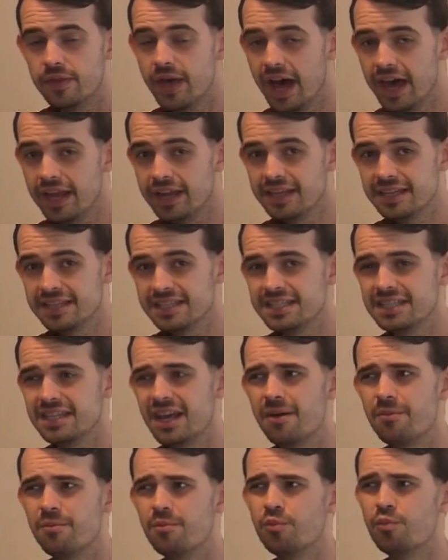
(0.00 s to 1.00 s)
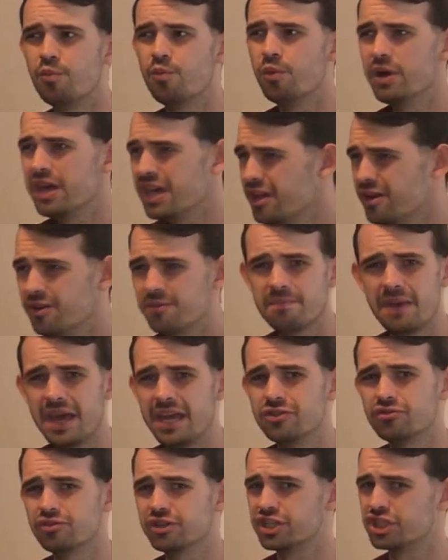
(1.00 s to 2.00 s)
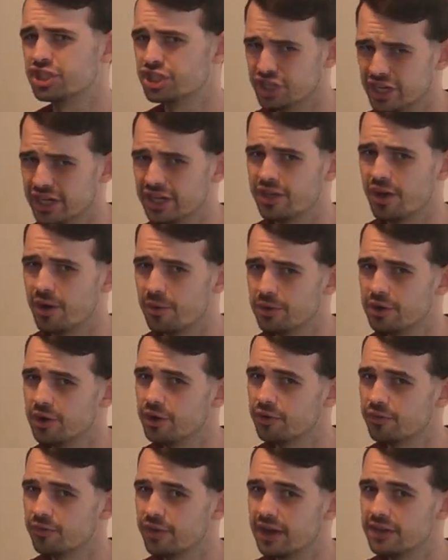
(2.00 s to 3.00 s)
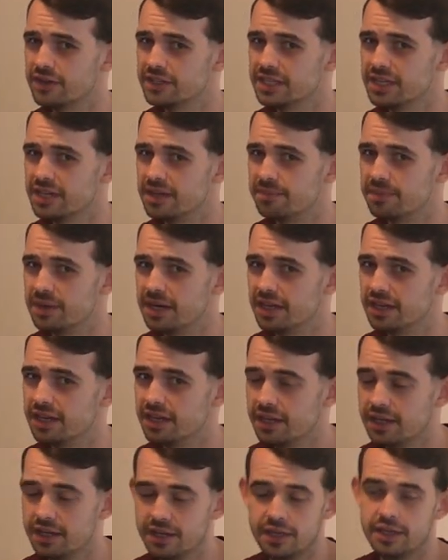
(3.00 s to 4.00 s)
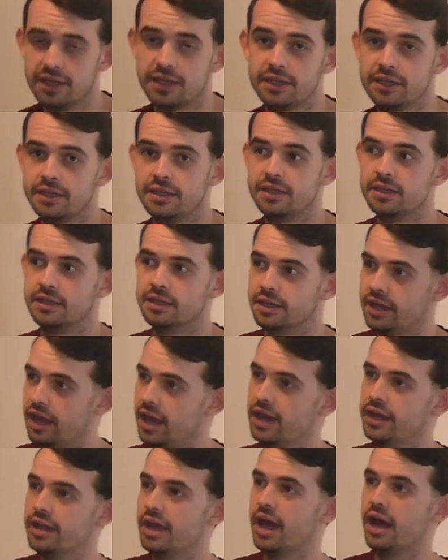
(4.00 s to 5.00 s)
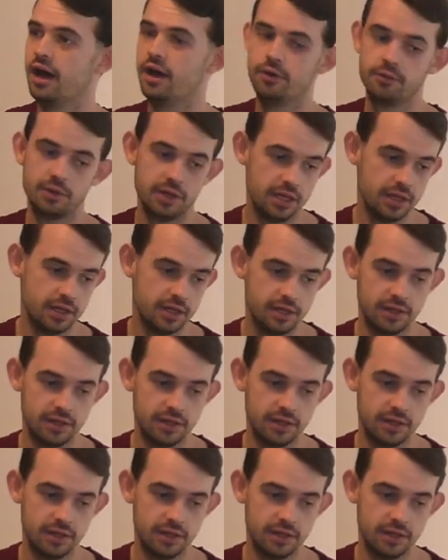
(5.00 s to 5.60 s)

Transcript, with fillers: That is some weird Matrix shit going on around here, but anyhow,